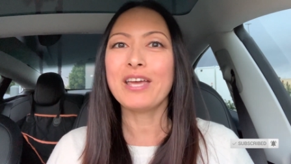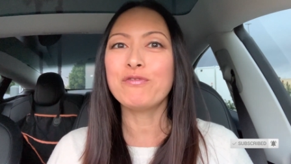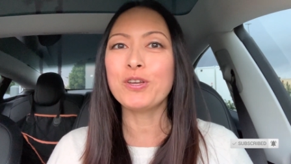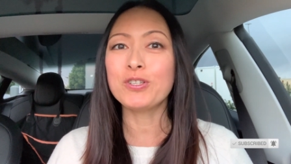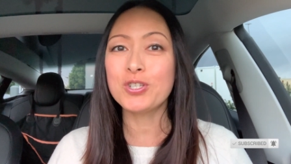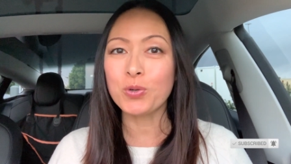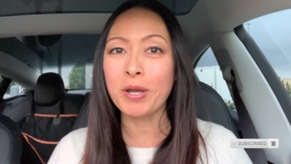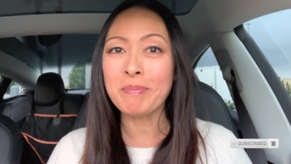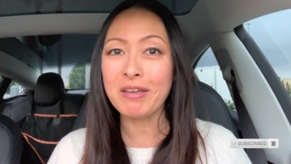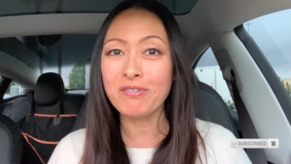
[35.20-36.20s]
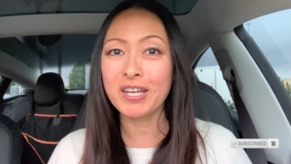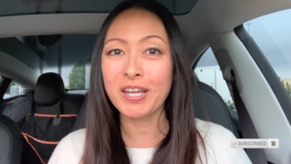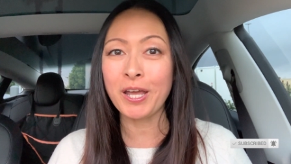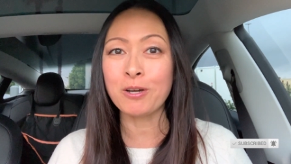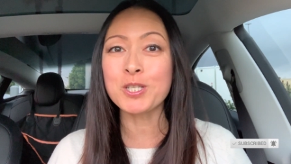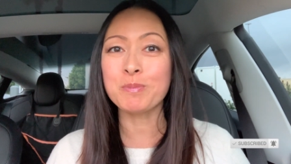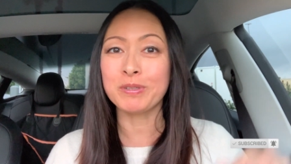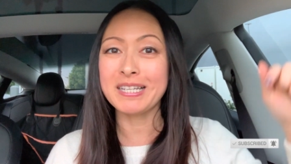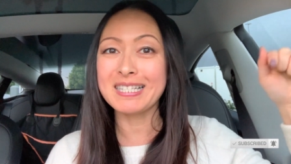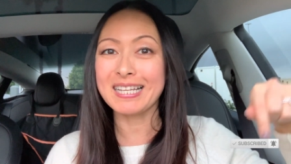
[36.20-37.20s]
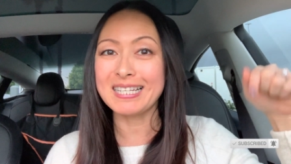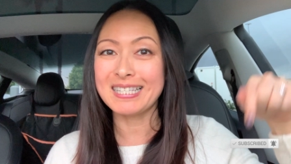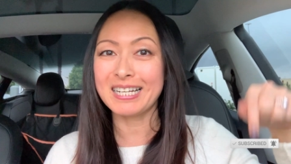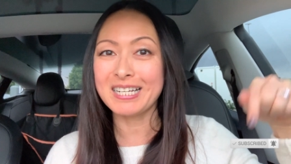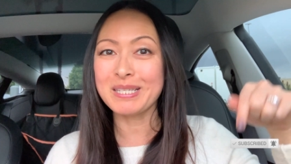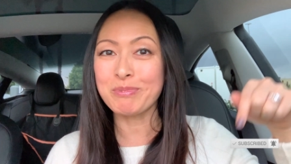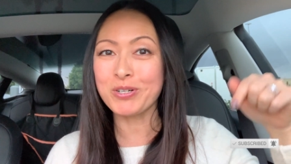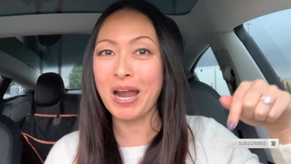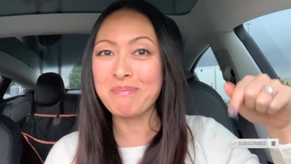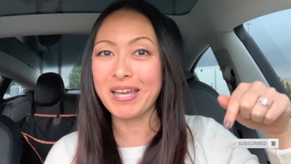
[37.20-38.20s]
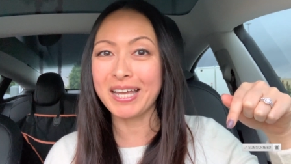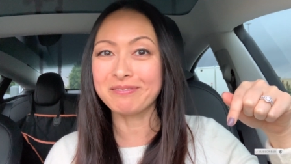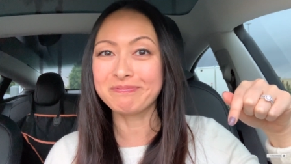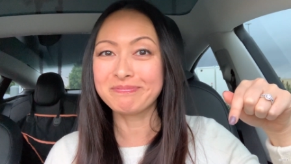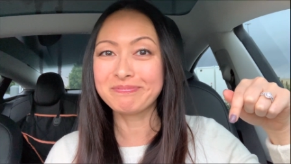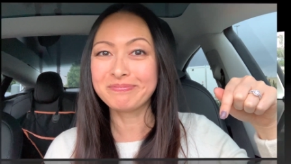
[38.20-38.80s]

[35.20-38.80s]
If you enjoy my videos, please consider subscribing.